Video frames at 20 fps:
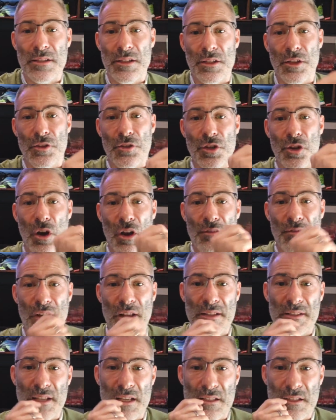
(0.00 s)
United
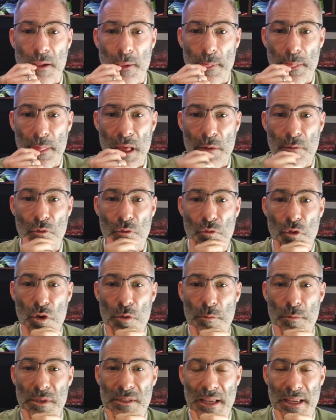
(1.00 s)
fan says there were
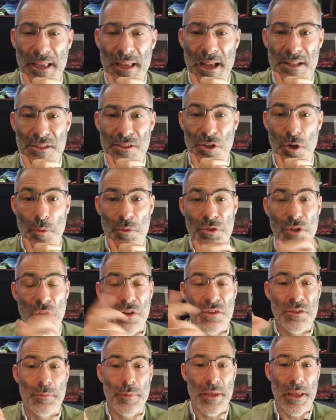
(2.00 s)
rumours that Cantona was
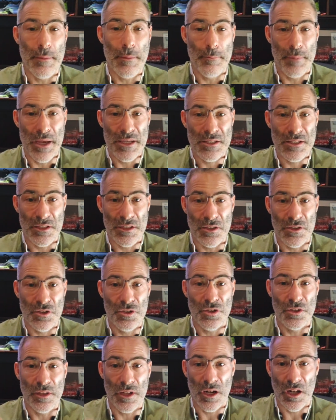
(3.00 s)
going to be ambassador
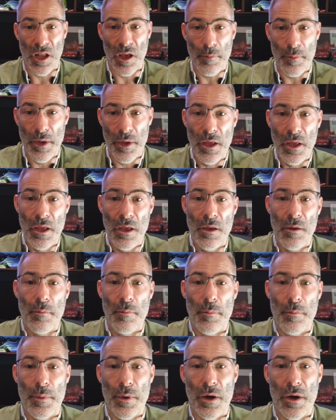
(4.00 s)
to the club,
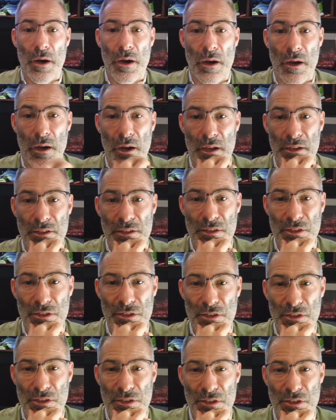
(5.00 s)
but
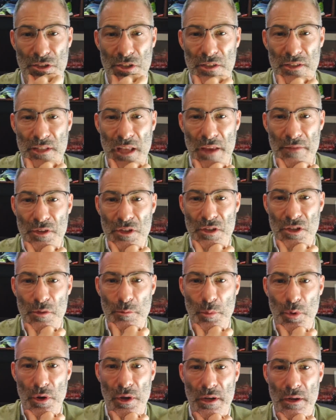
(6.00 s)
Sir David could
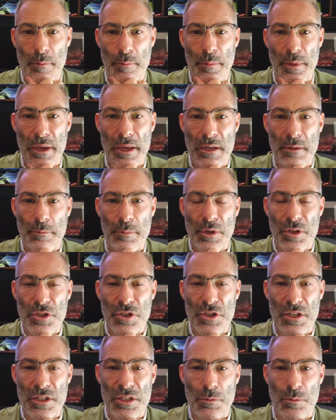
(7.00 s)
put in a bid, but
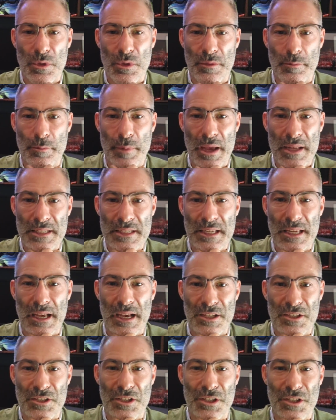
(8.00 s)
just with petty
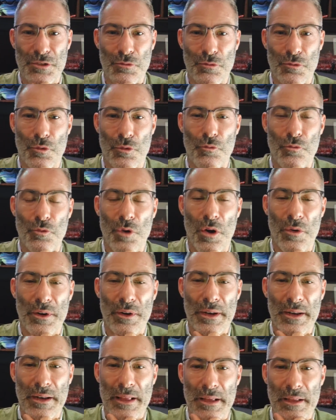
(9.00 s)
cash, he's rolling
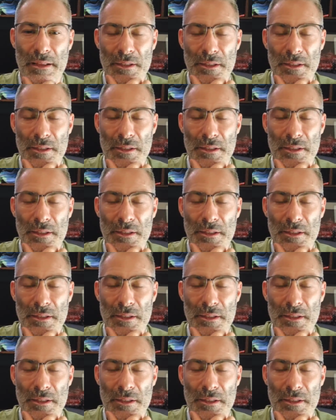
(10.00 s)
in it.